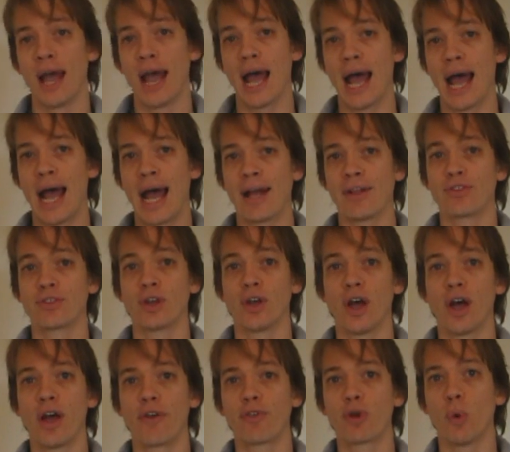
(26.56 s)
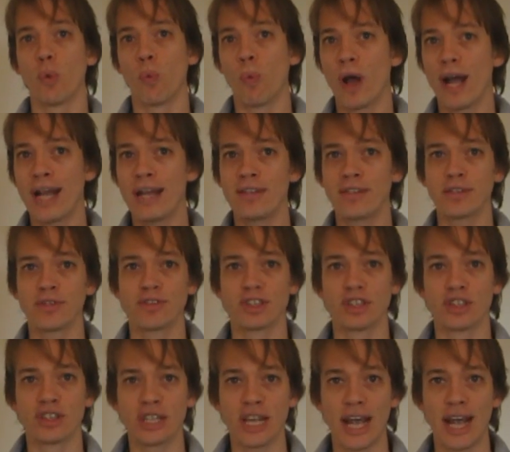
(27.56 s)
And I've got ways of
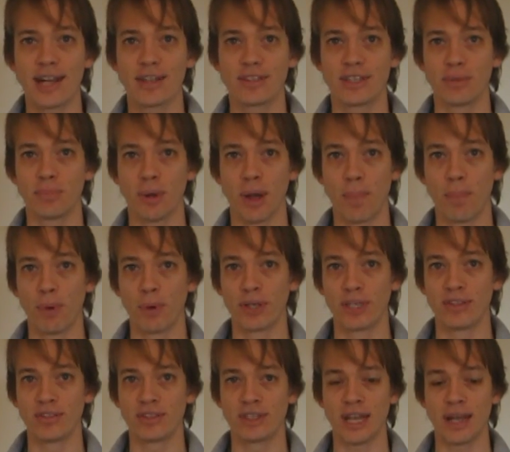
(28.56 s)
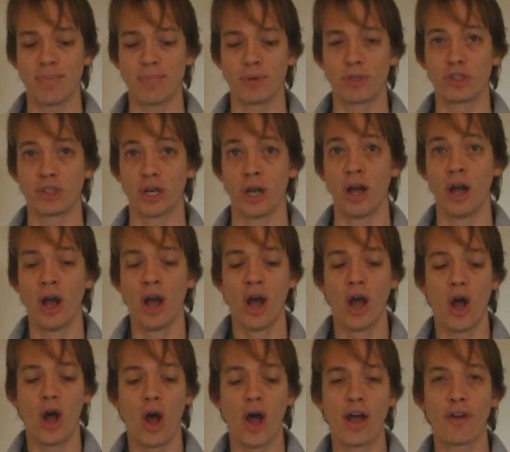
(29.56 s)
detecting my body's temperature.
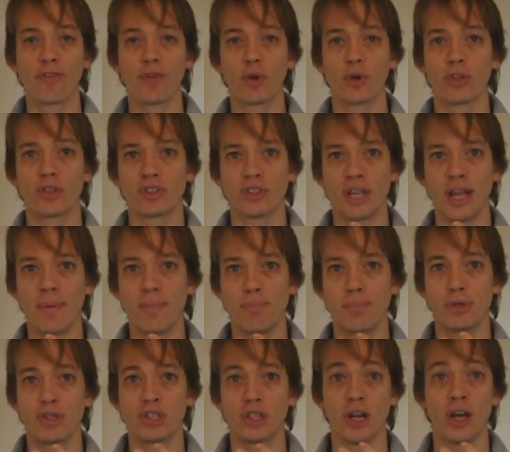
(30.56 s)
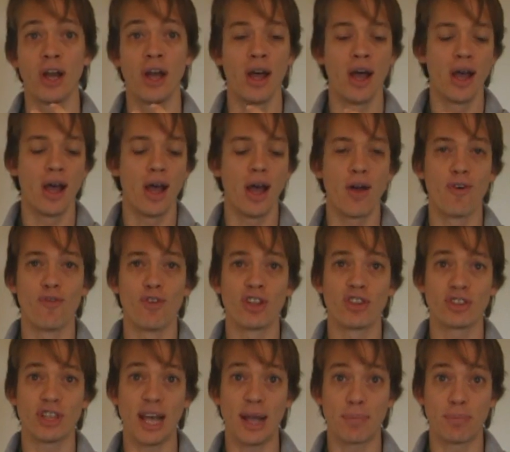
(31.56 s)
I've got temperature
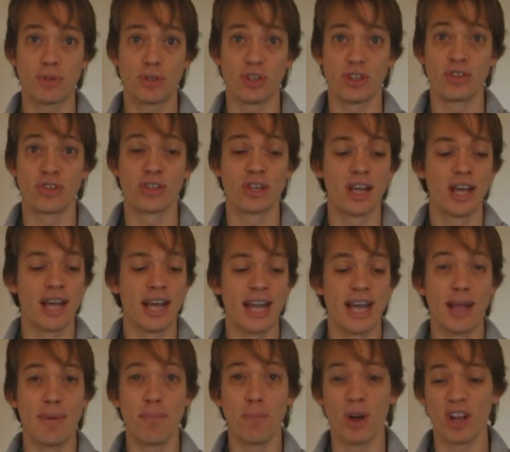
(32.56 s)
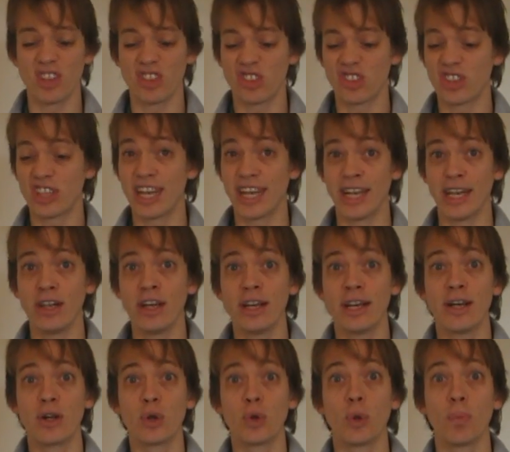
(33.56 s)
receptors in my skin
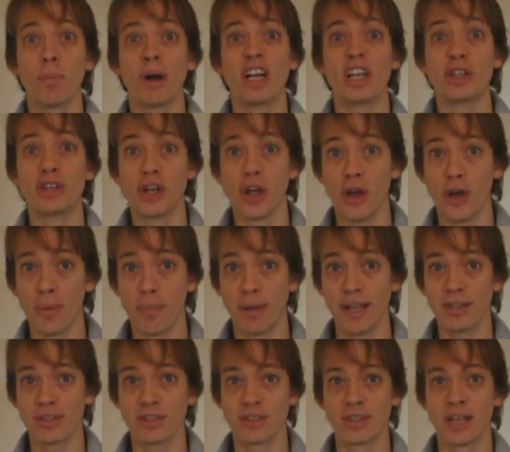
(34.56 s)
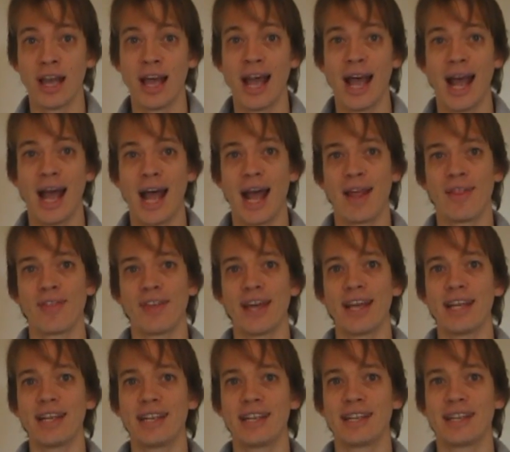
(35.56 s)
called my dermis and
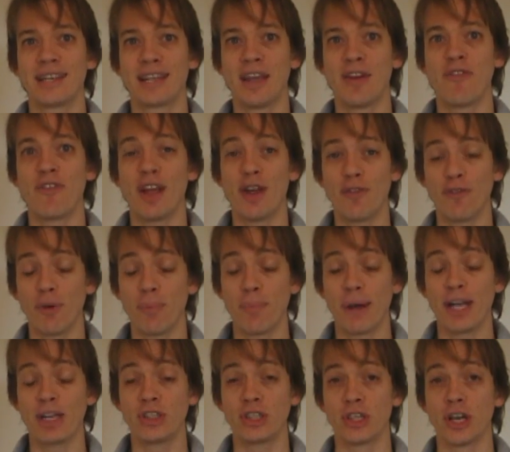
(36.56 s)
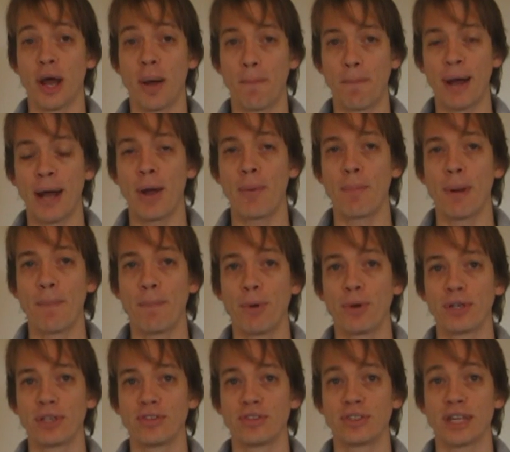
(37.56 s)
they give information about my
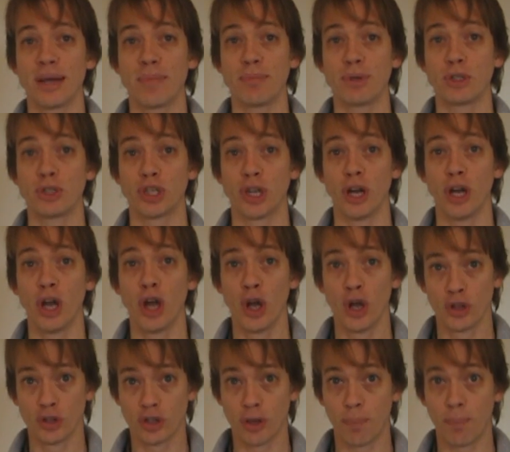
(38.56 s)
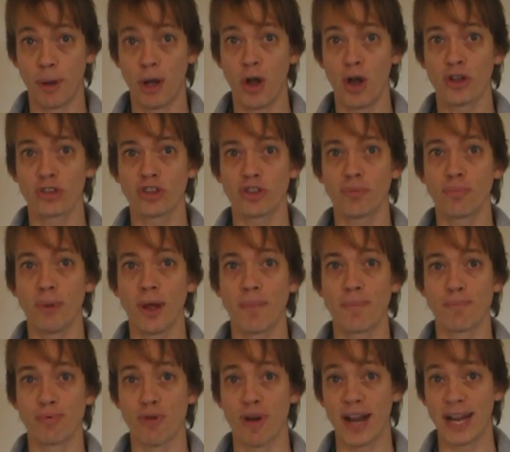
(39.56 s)
body's temperature to part of my
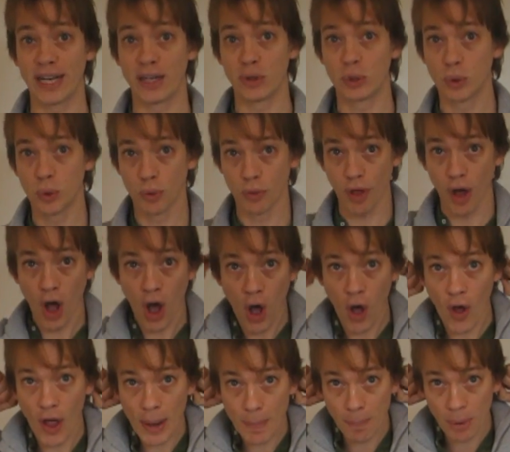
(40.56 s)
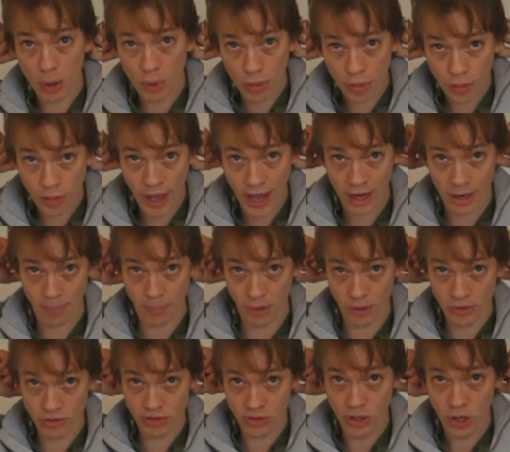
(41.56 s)
brain called the
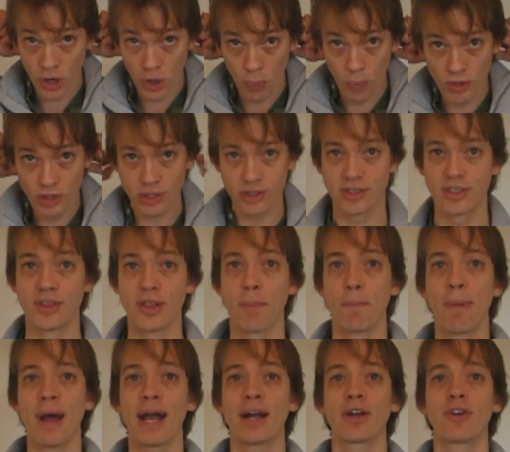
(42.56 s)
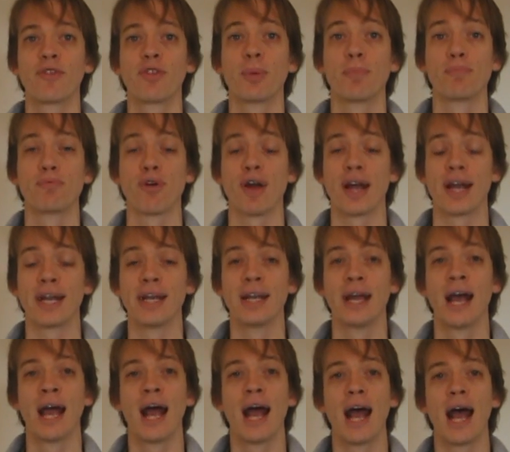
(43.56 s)
hypothalamus, which is in the back of the brain,
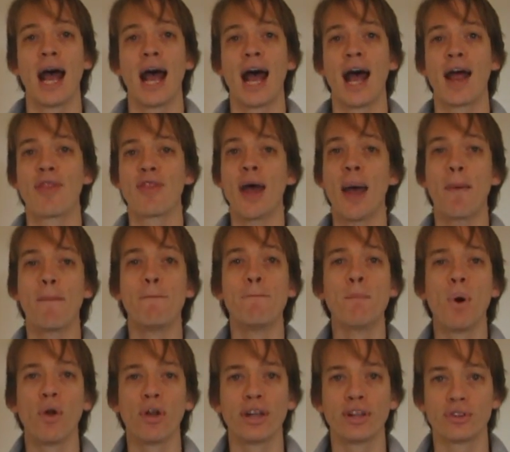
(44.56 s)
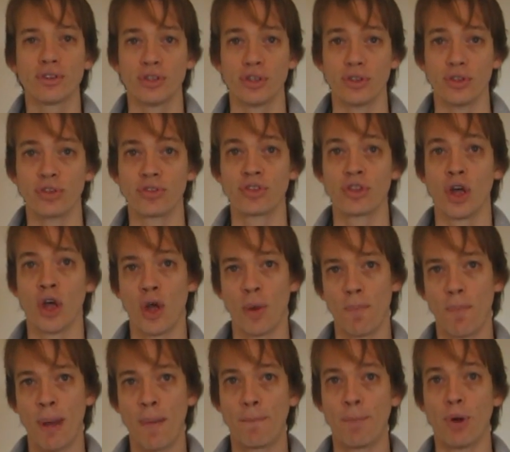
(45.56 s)
and that monitors
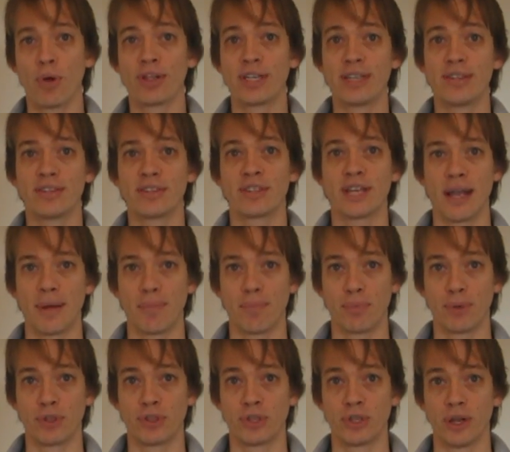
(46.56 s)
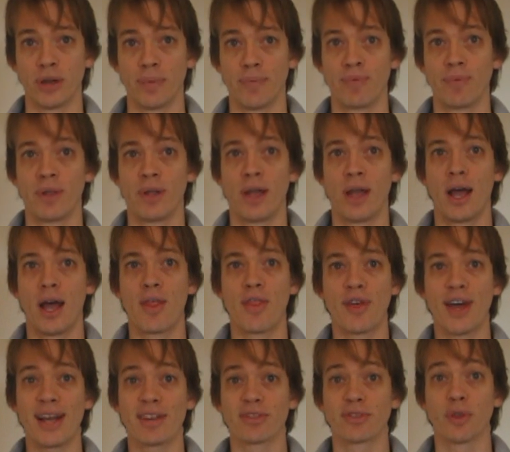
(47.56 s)
my body's temperature, and that's